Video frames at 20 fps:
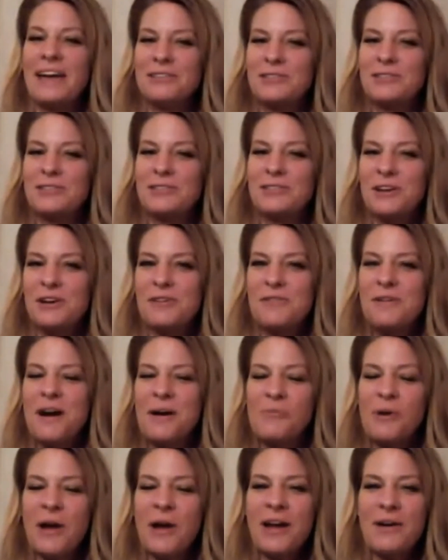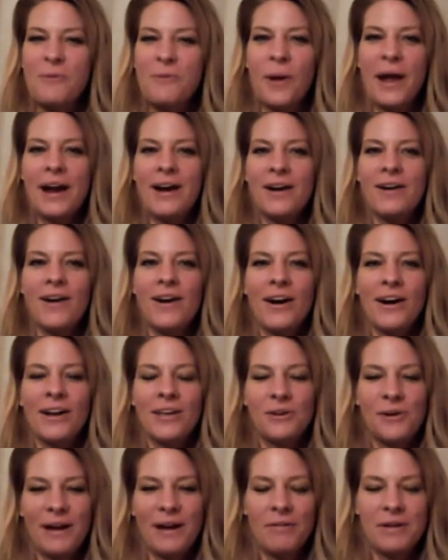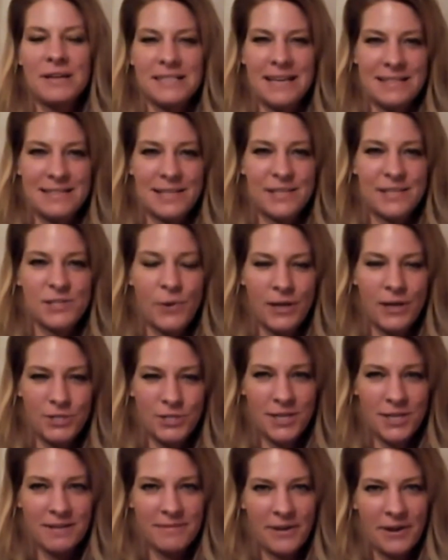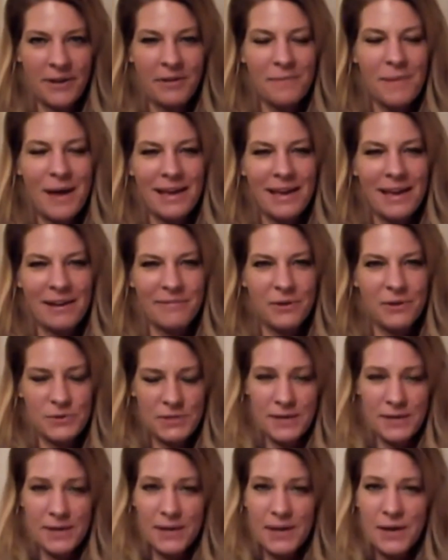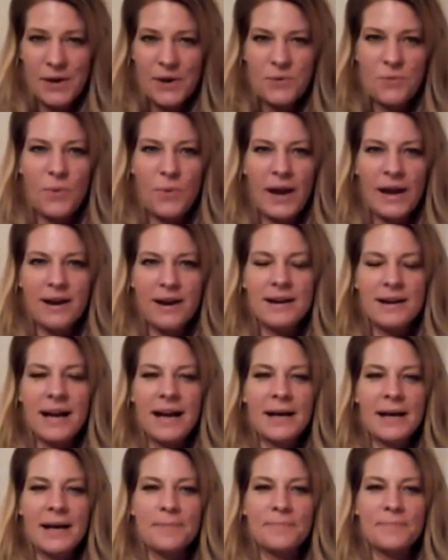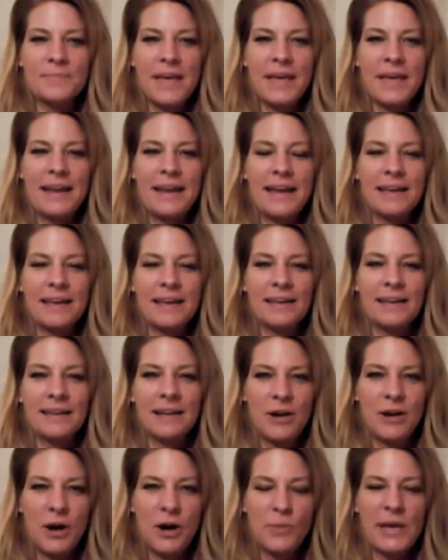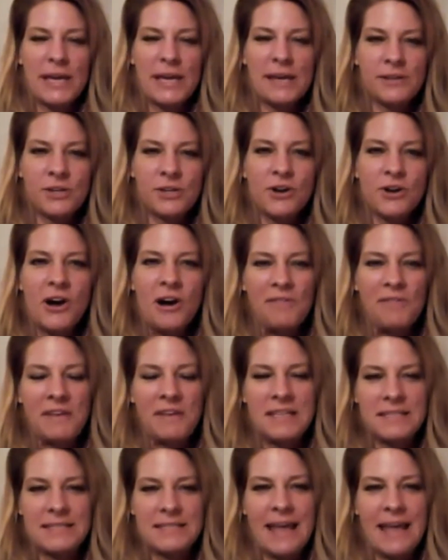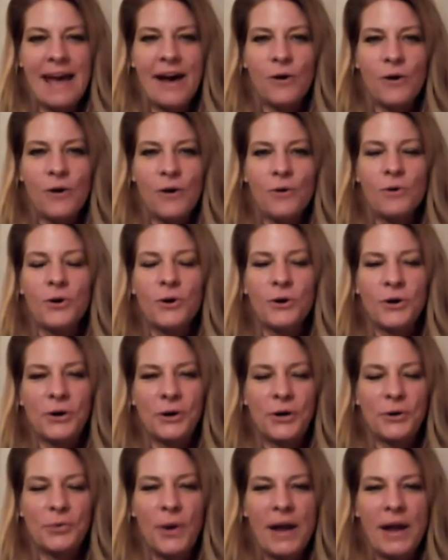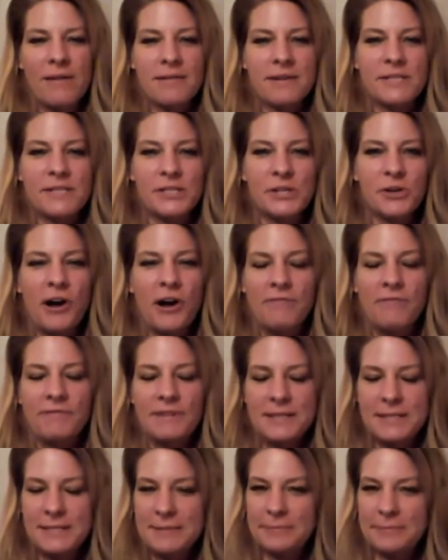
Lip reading: So where are you? I always ask this question of all my interviews. Where are we in your office now, or where is your office?